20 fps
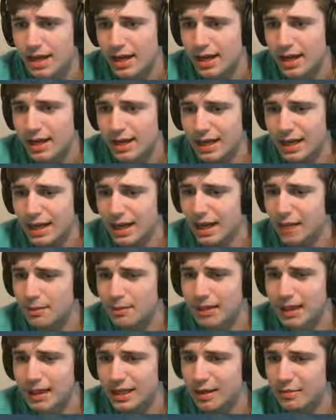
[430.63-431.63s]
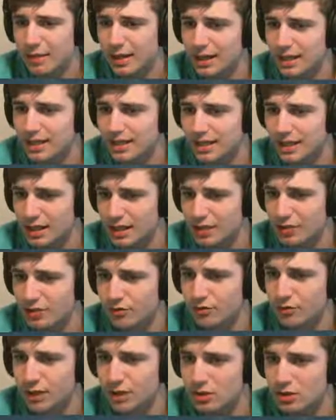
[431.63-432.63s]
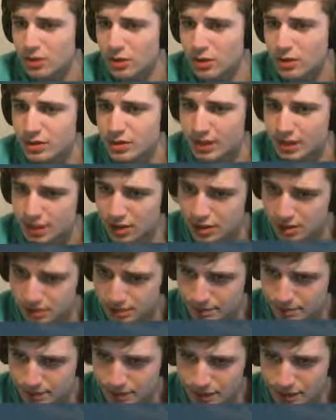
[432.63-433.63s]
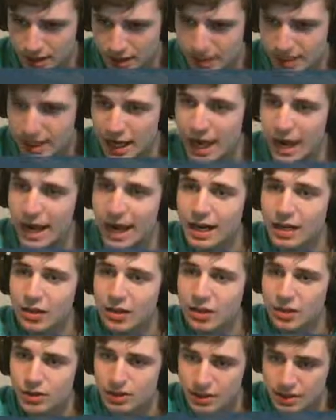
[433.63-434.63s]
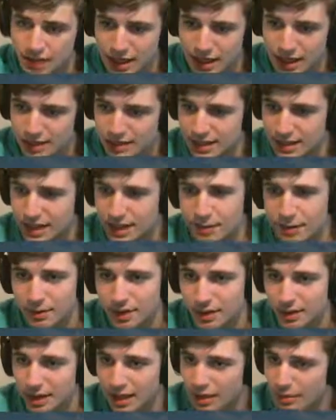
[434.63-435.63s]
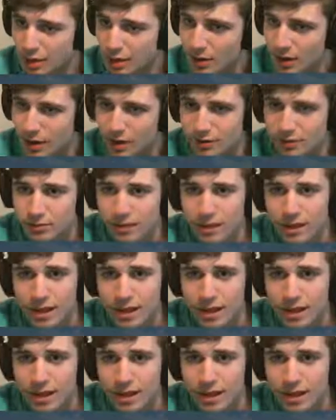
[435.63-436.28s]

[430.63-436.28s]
And yeah, I'm letting my Trollslingers attack all these guys. And I'm going to let them go out.